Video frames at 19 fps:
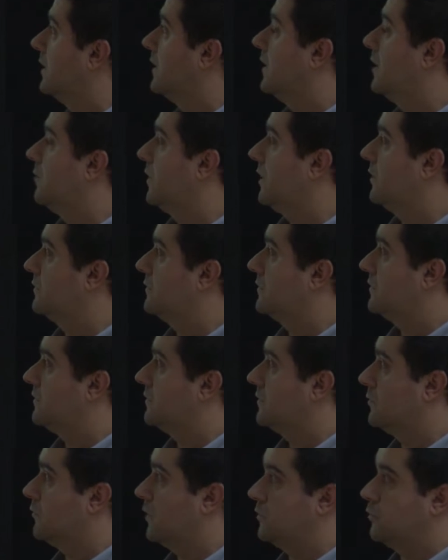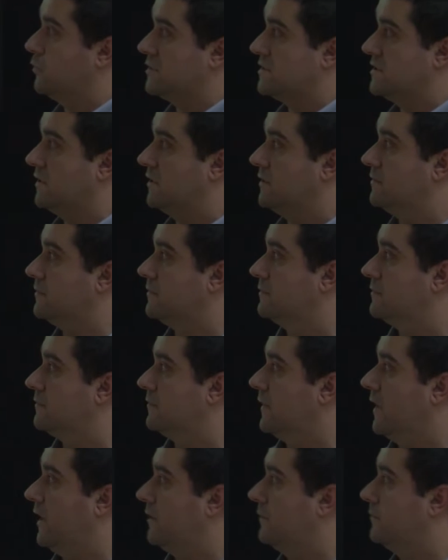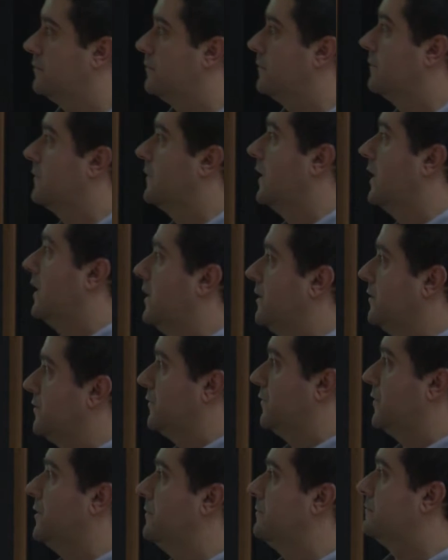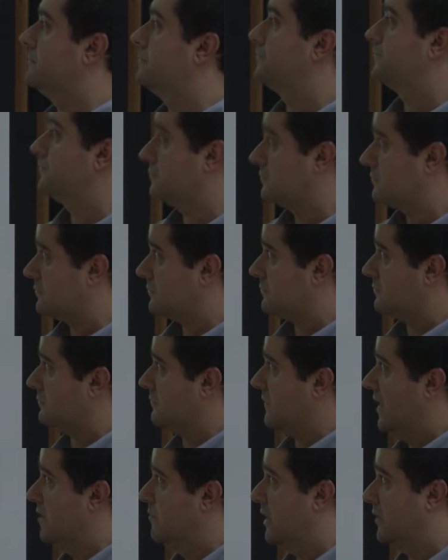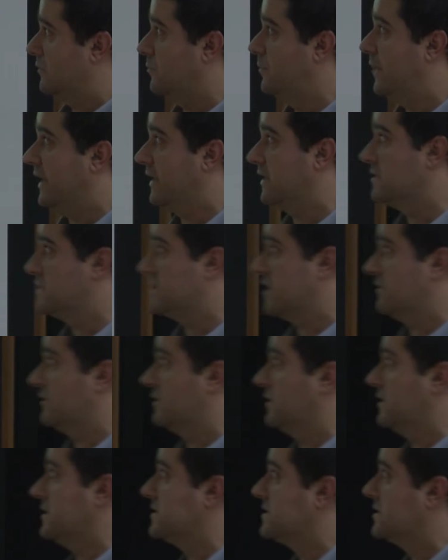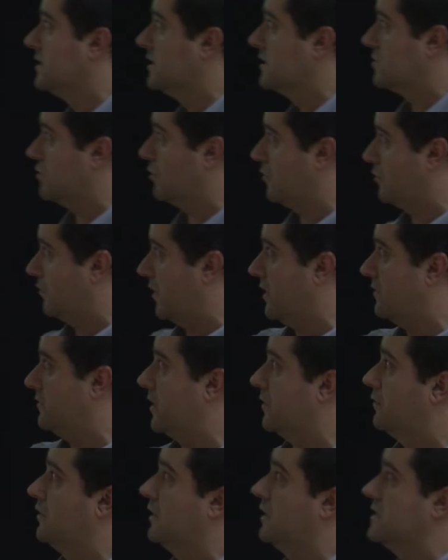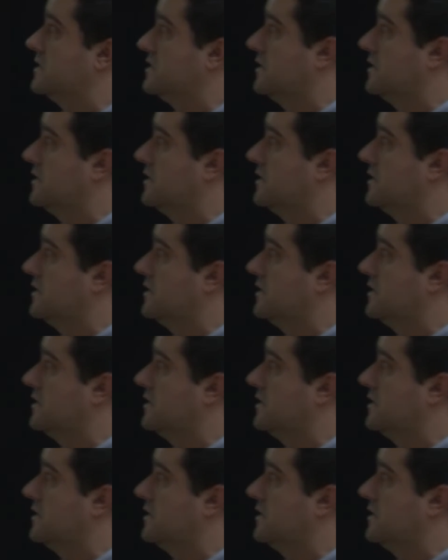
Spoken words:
about what was the hardware about back in 70s. So you can recognize